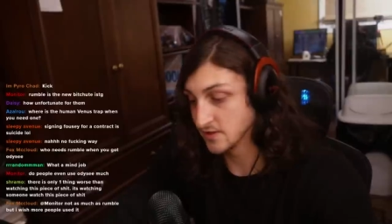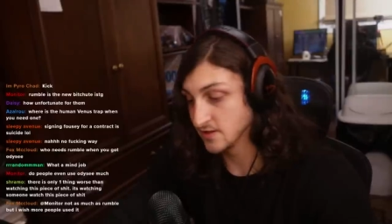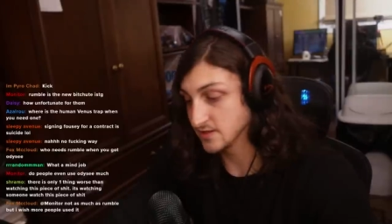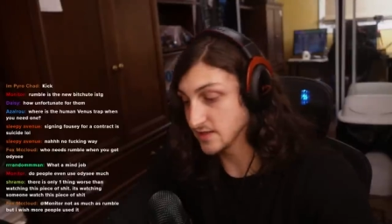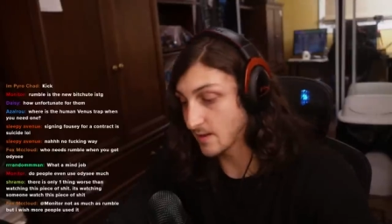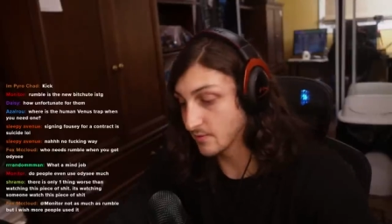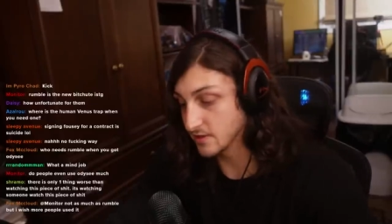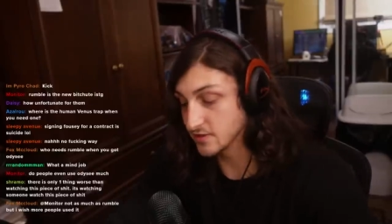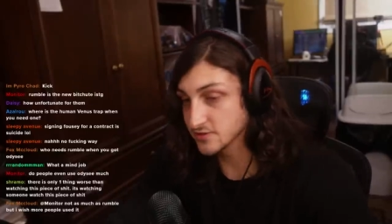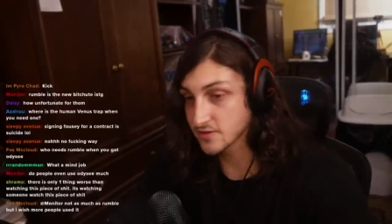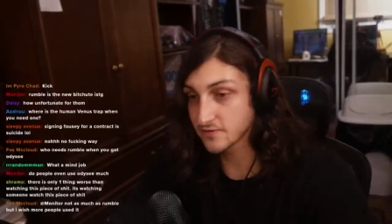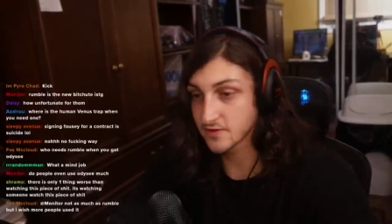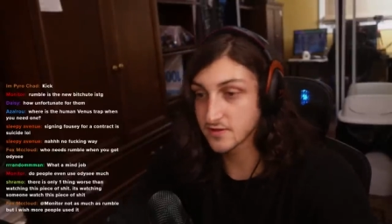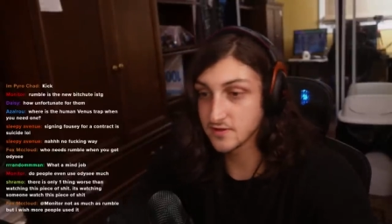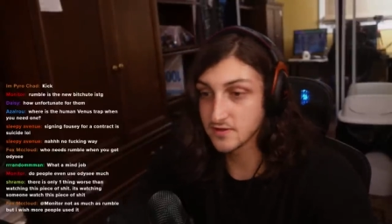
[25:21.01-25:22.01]
Yeah, but here's the
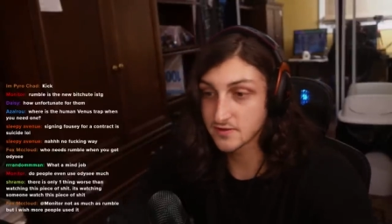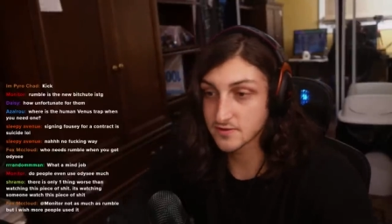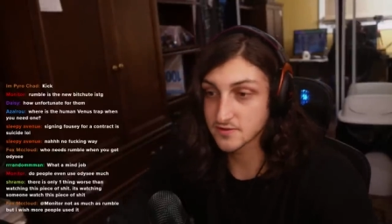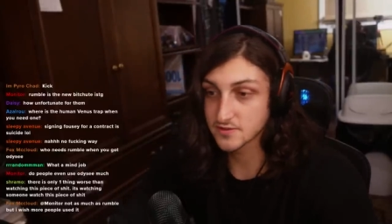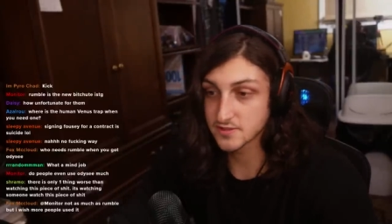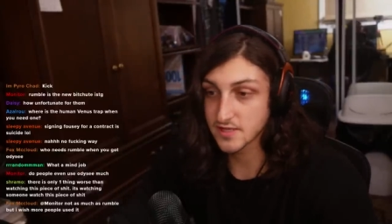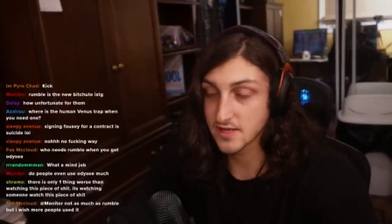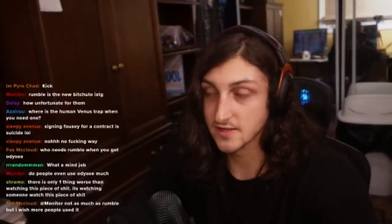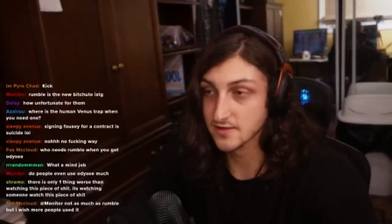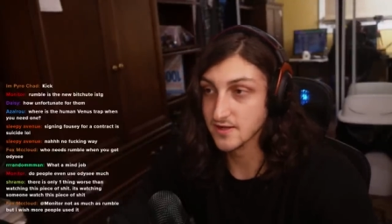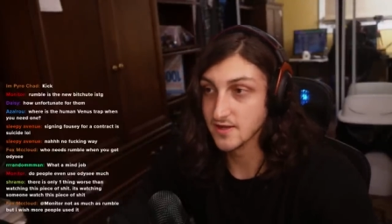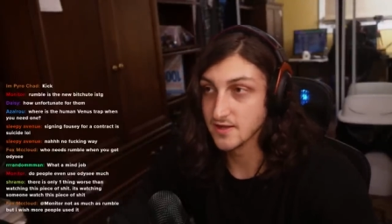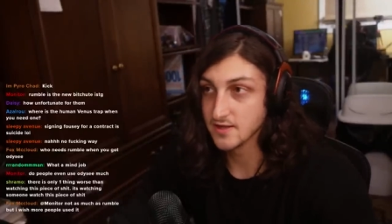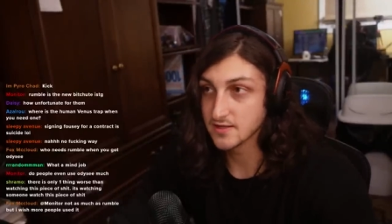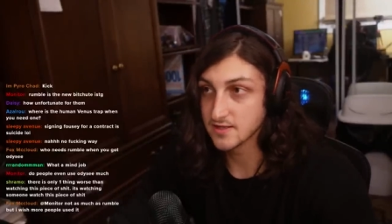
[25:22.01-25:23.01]
thing you need to understand.
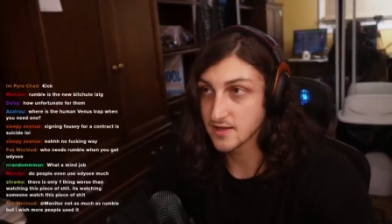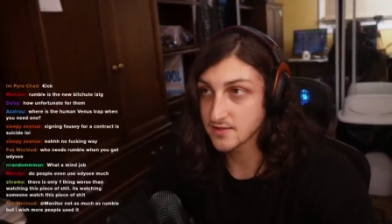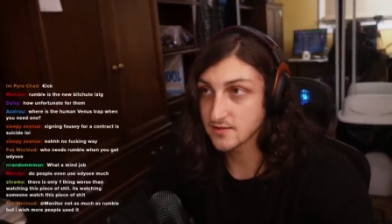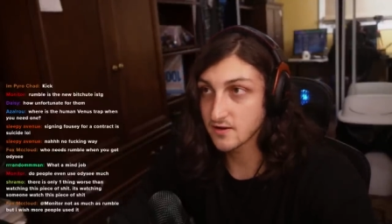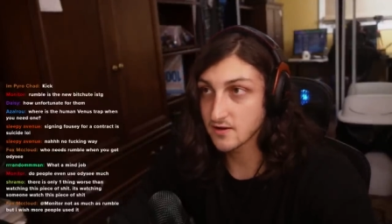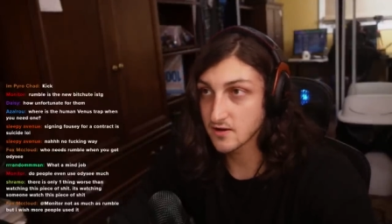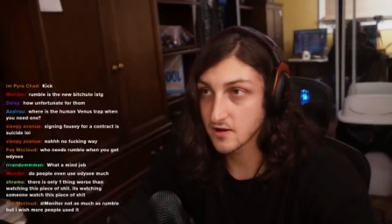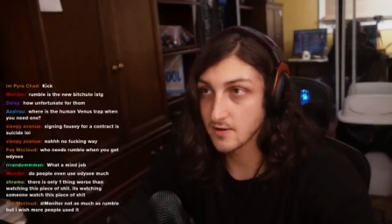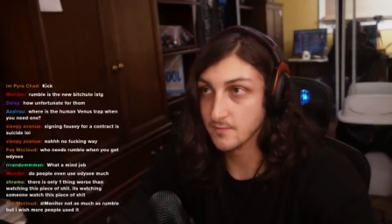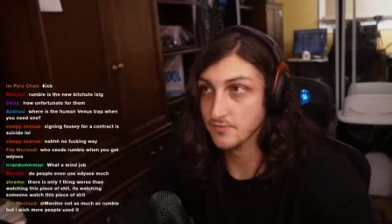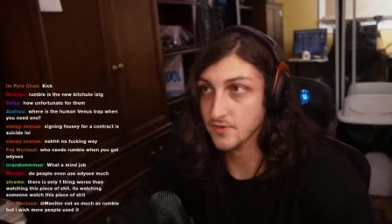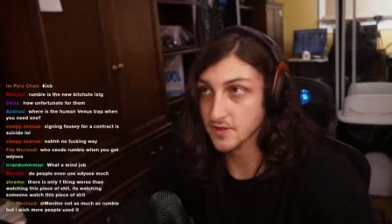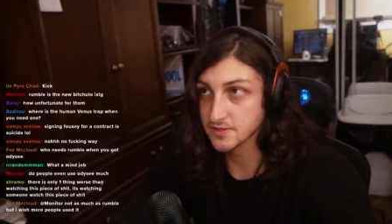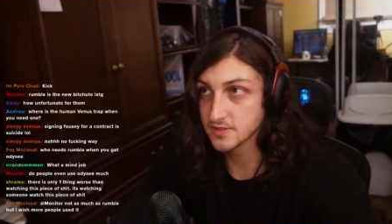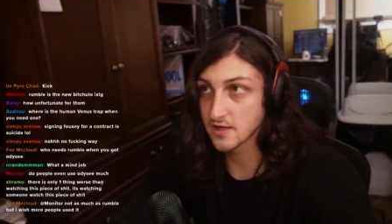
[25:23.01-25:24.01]
Kick.com
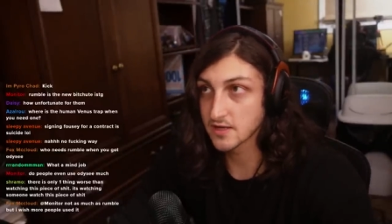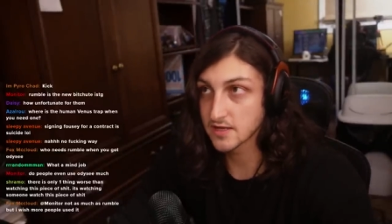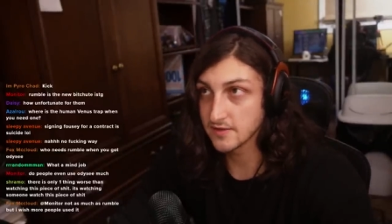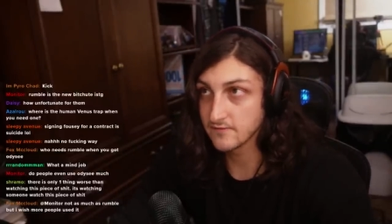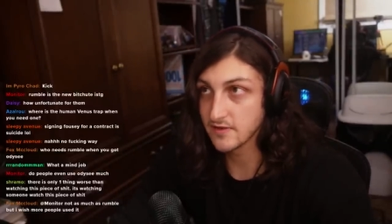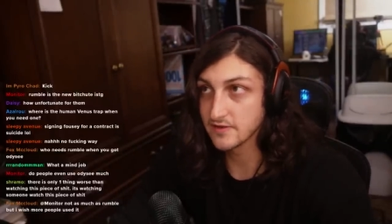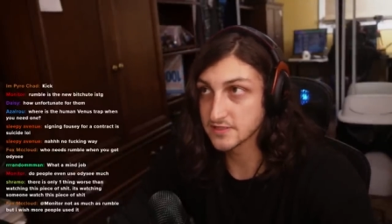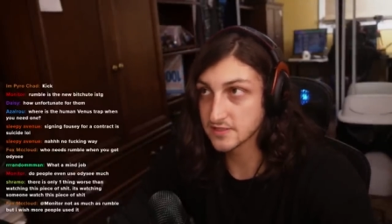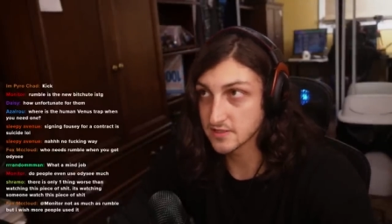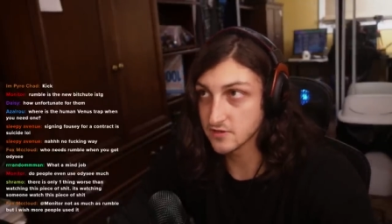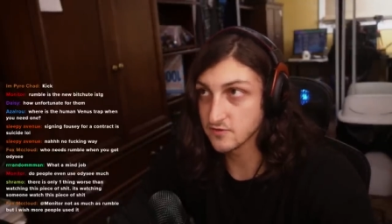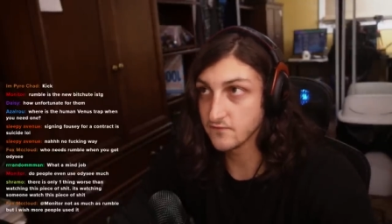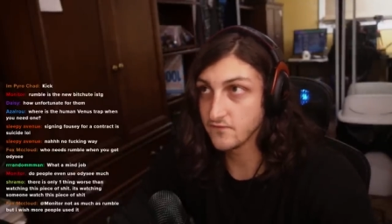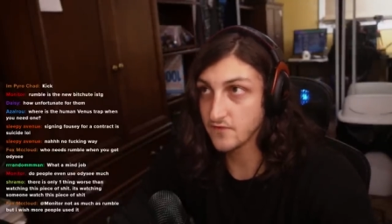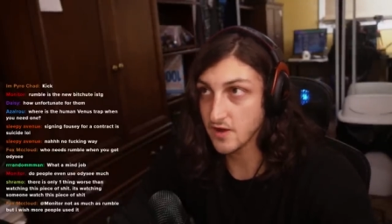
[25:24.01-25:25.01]
does not give a single
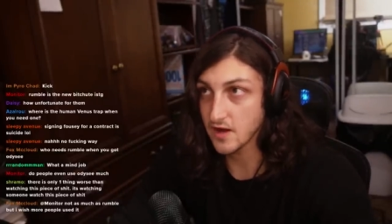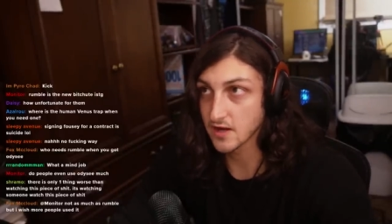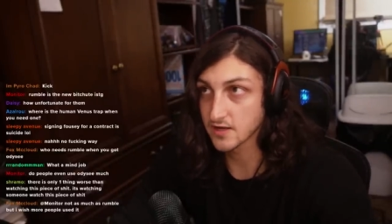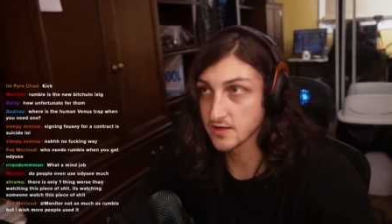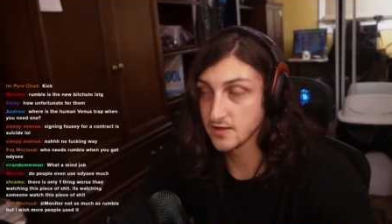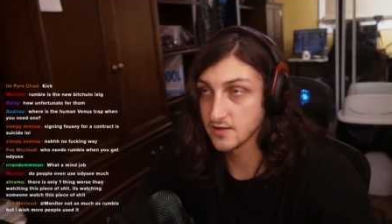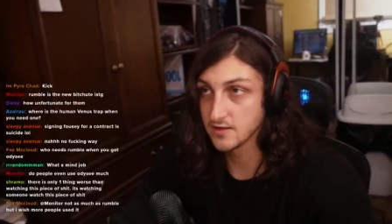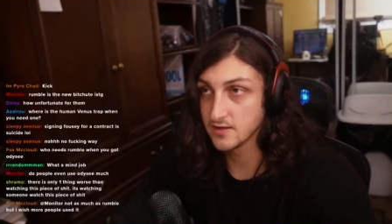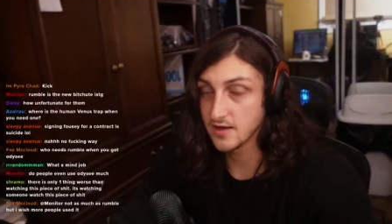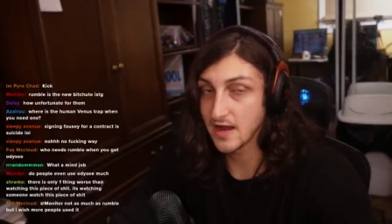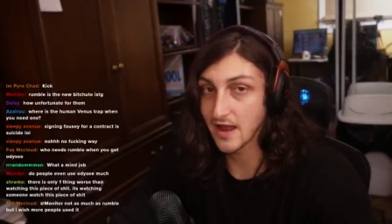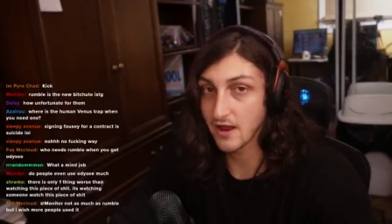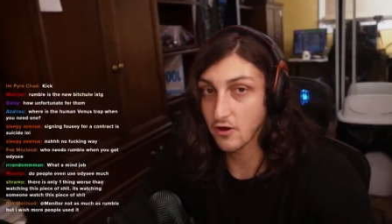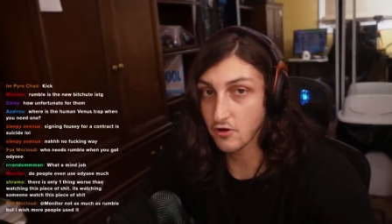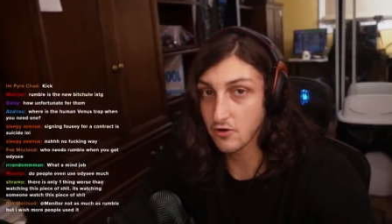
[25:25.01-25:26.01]
fuck
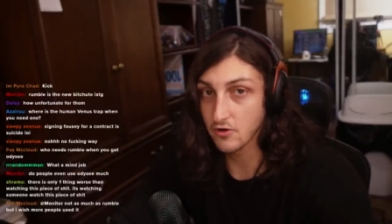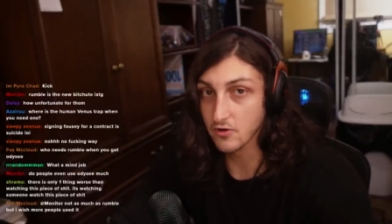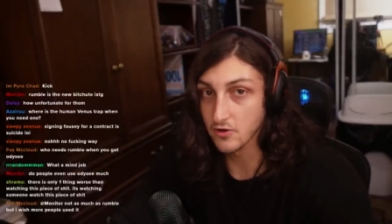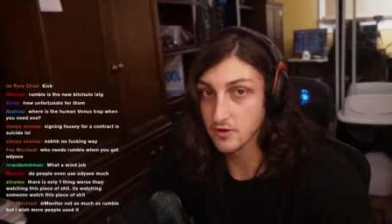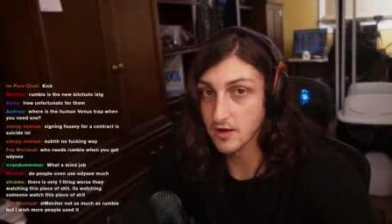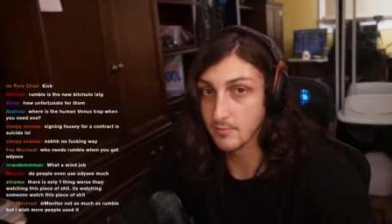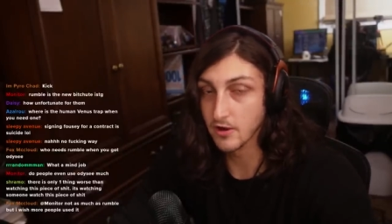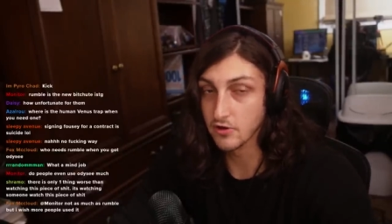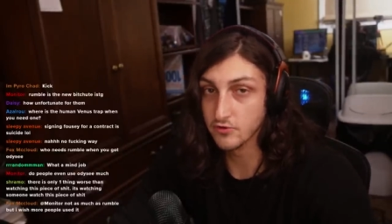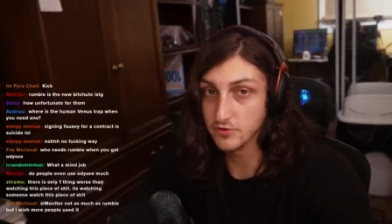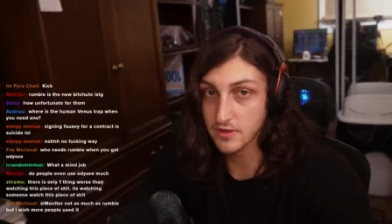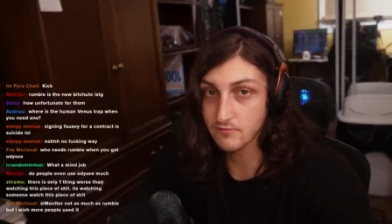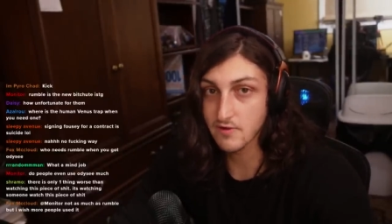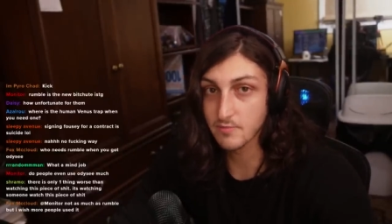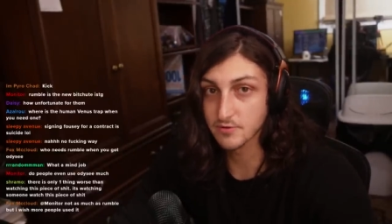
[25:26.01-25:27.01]
at all about who they
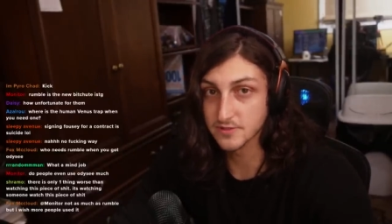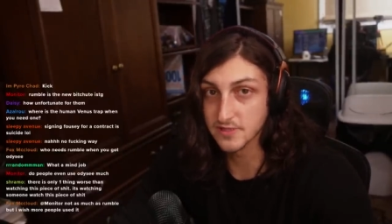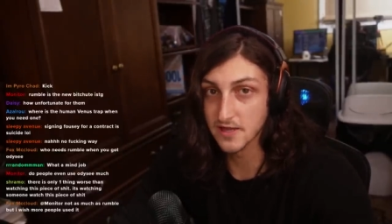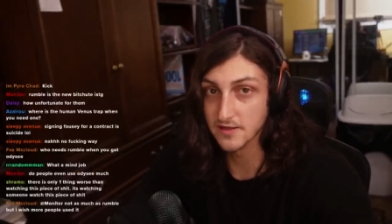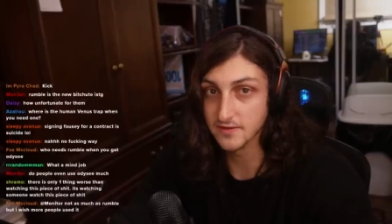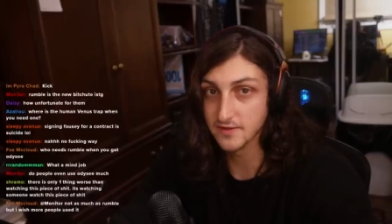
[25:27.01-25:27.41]
represent.